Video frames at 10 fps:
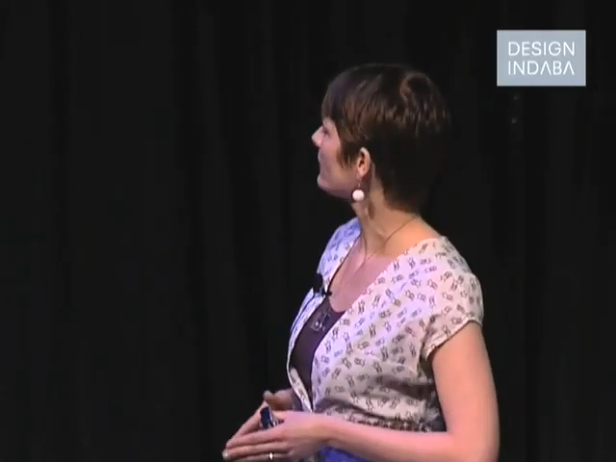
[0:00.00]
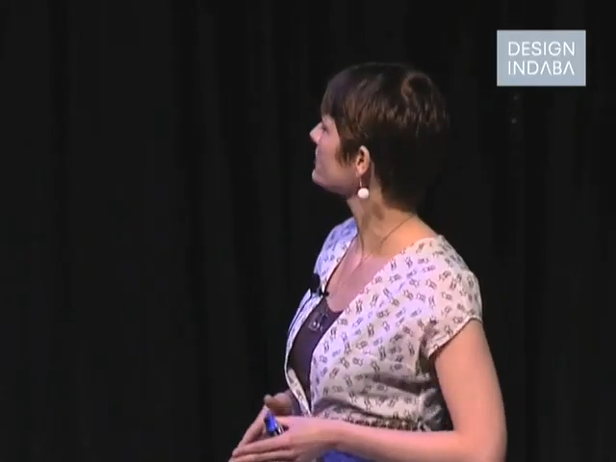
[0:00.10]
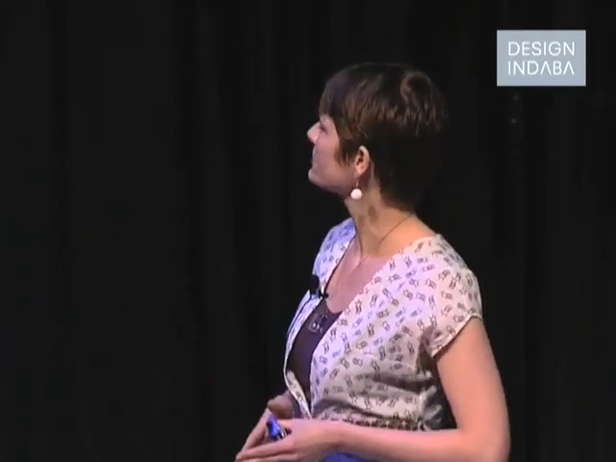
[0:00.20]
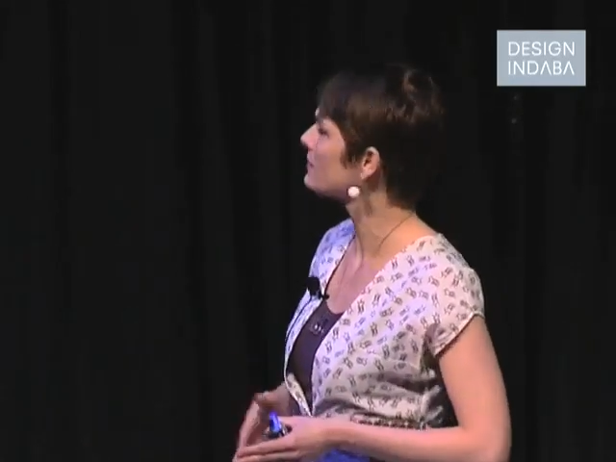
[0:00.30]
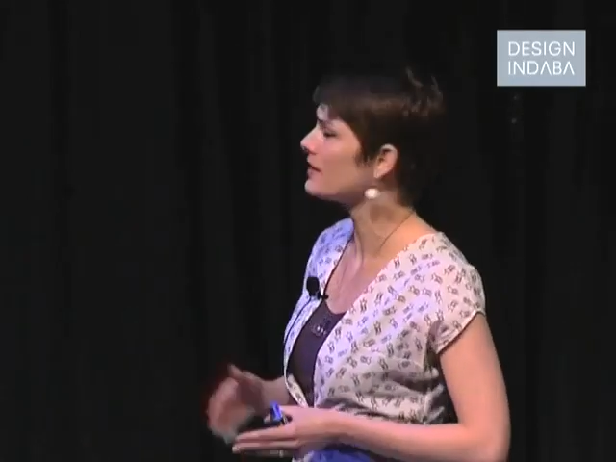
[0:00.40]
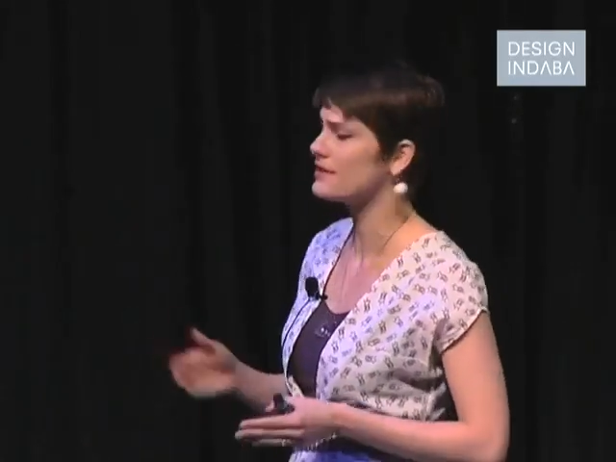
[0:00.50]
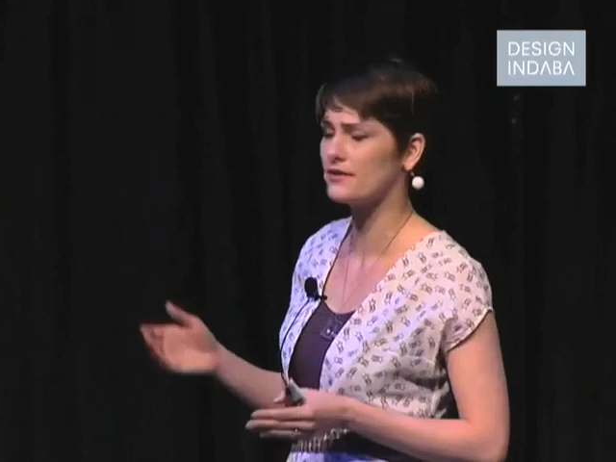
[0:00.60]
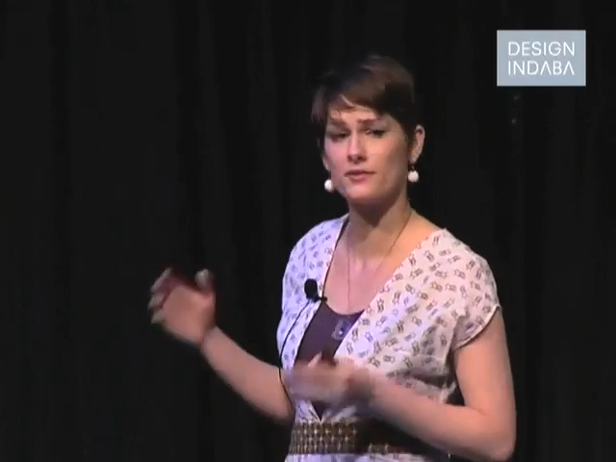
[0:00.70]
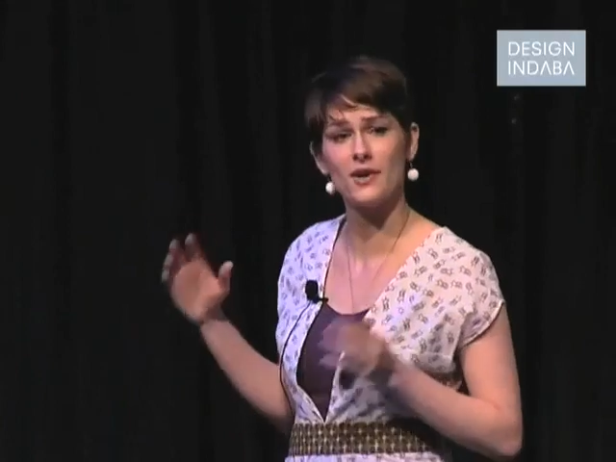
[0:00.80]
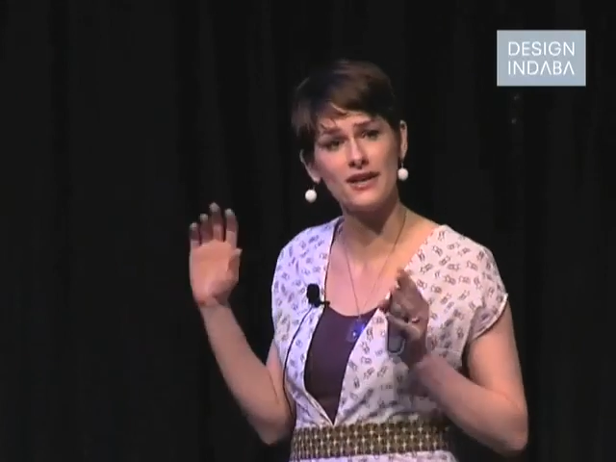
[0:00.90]
So I
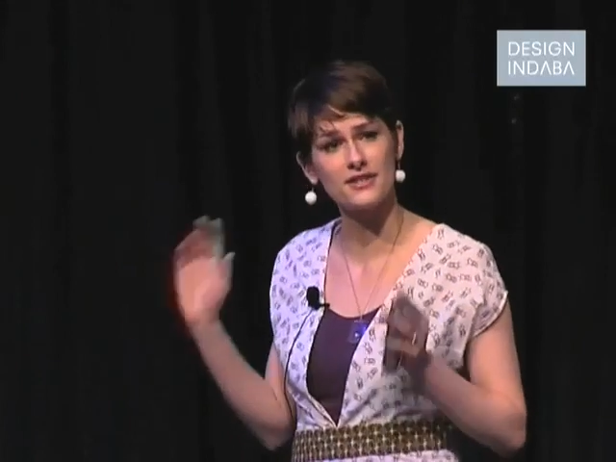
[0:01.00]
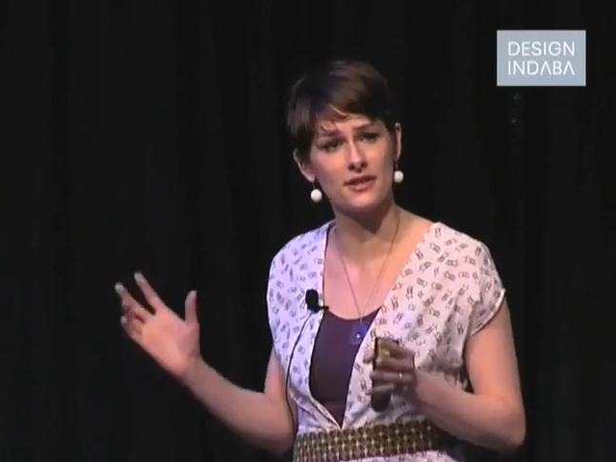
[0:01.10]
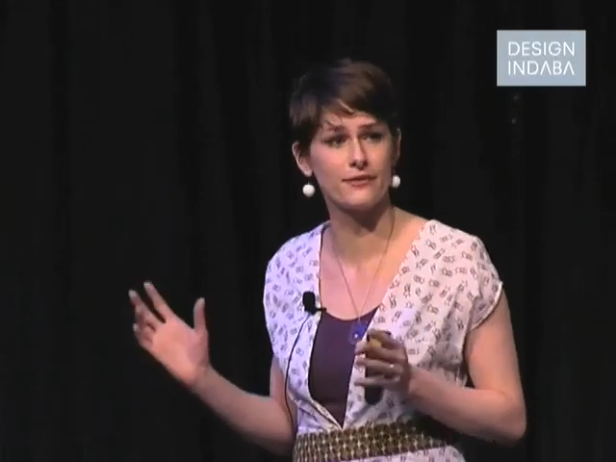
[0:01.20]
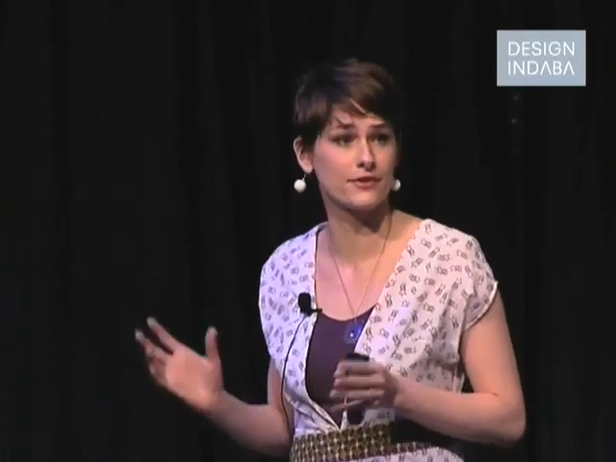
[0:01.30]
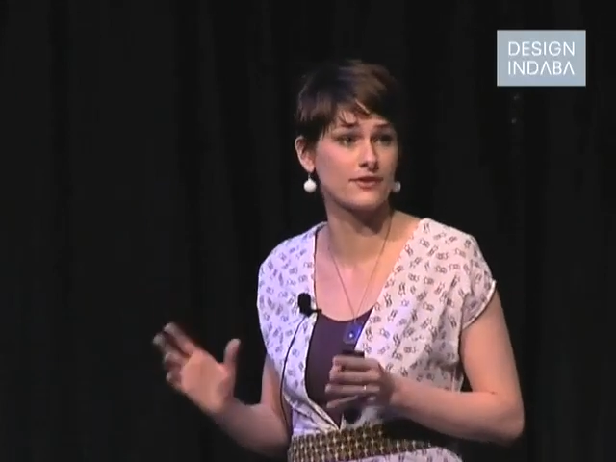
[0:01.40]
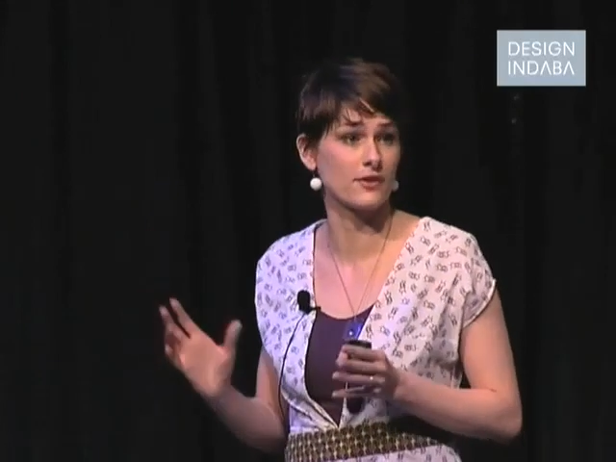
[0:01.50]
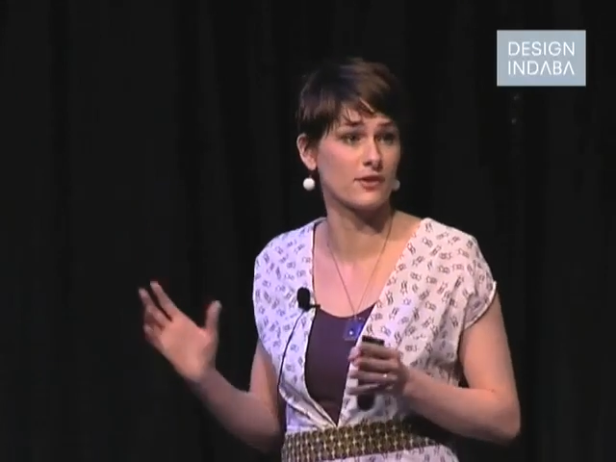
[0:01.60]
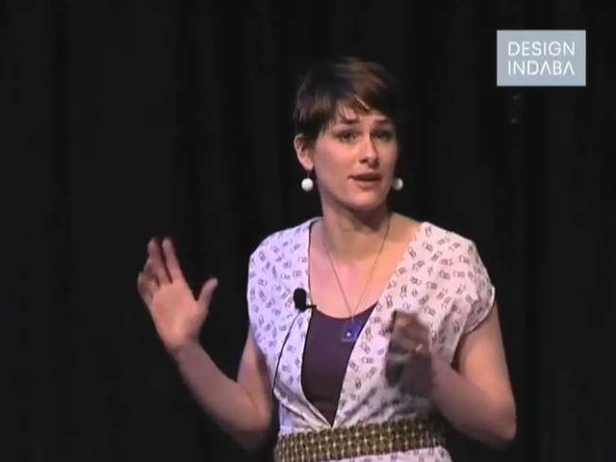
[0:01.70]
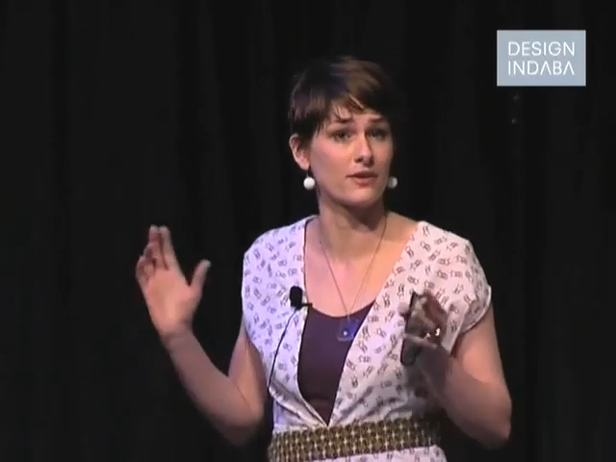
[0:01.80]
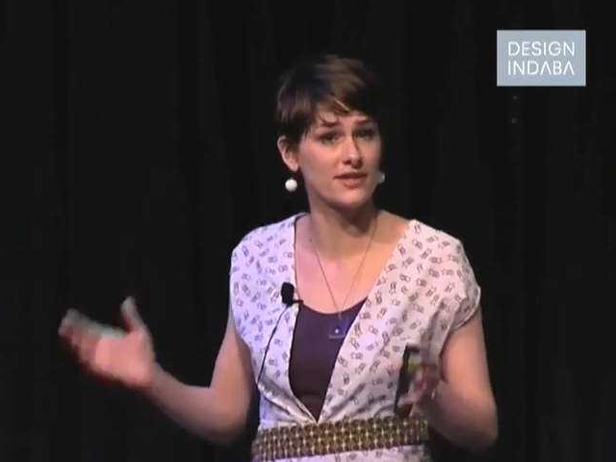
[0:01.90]
thought, well, actually, if you talk
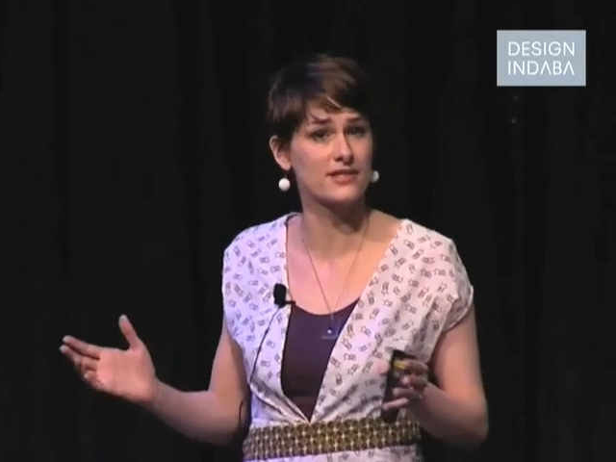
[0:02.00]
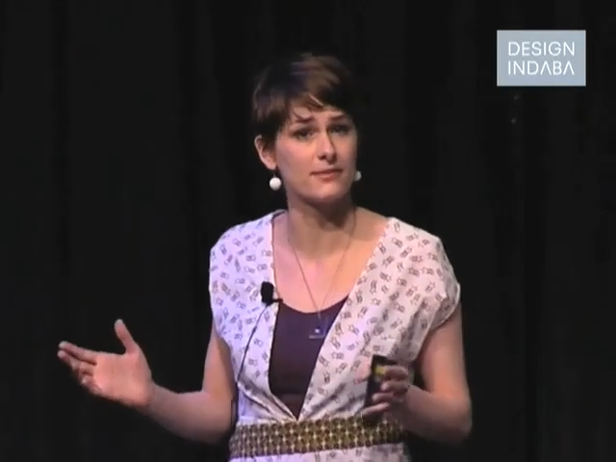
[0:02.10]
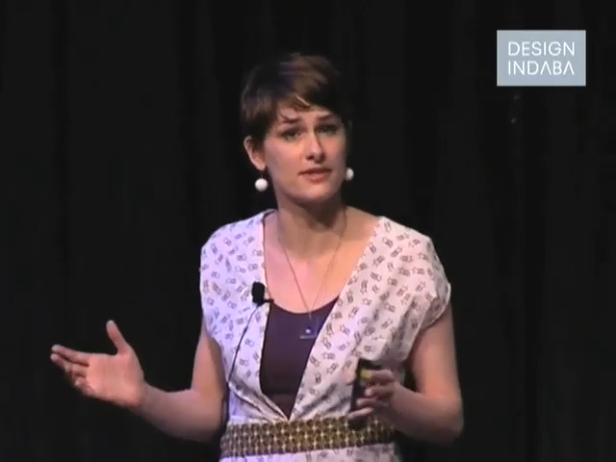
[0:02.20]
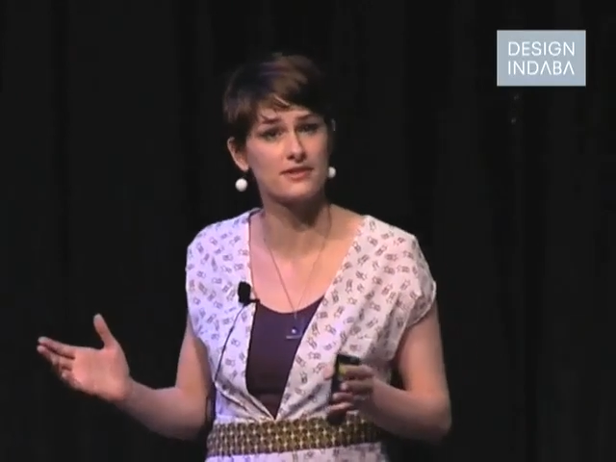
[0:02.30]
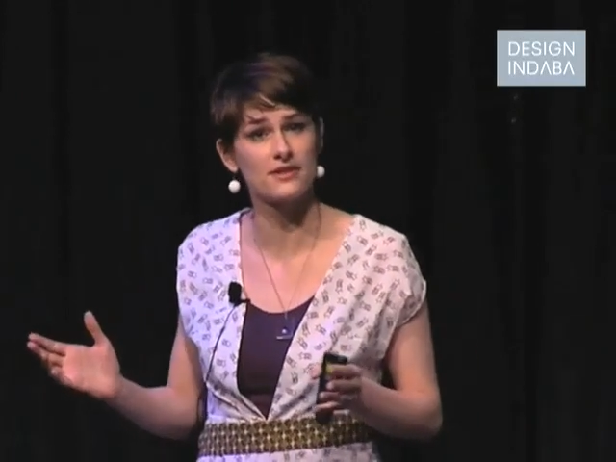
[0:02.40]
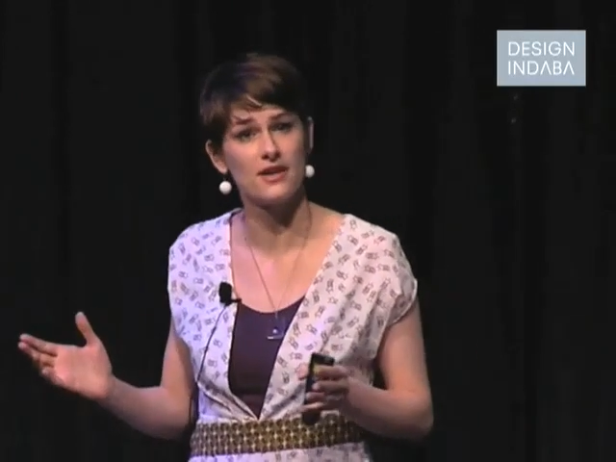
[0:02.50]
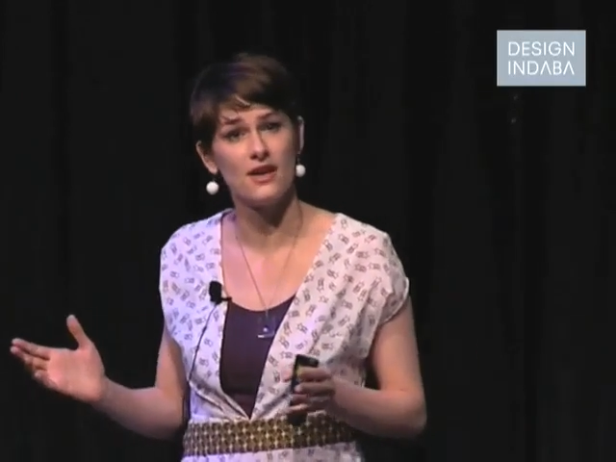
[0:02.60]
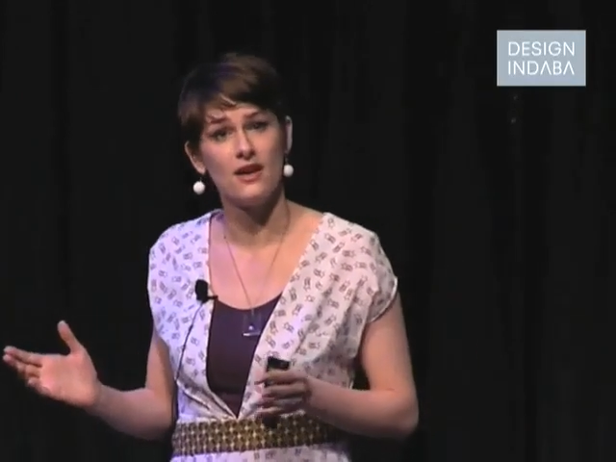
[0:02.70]
about Christmas,